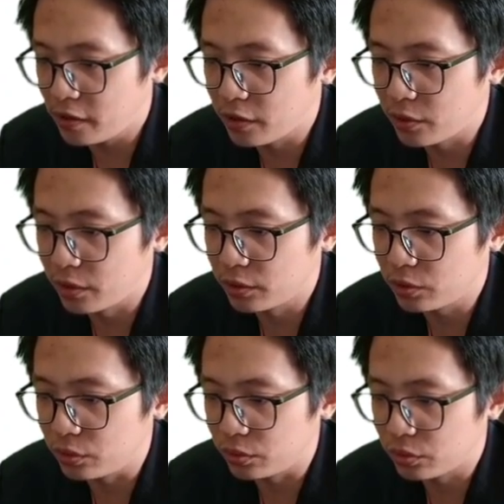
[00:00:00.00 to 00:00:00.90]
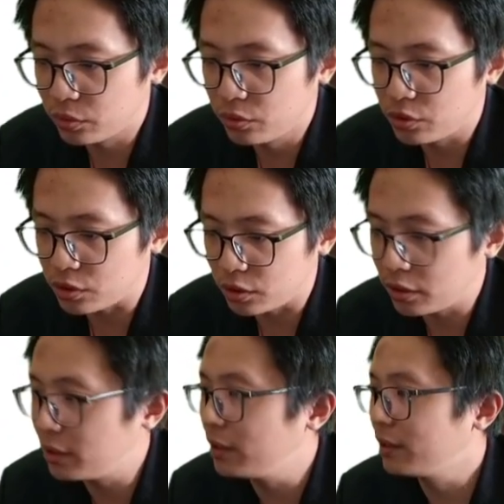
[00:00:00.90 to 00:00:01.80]
equal to
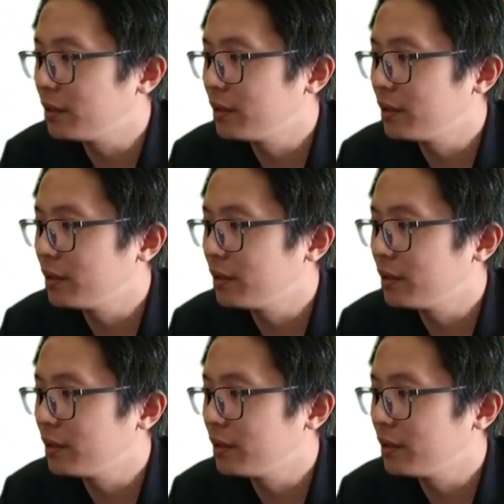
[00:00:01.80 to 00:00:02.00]
2G.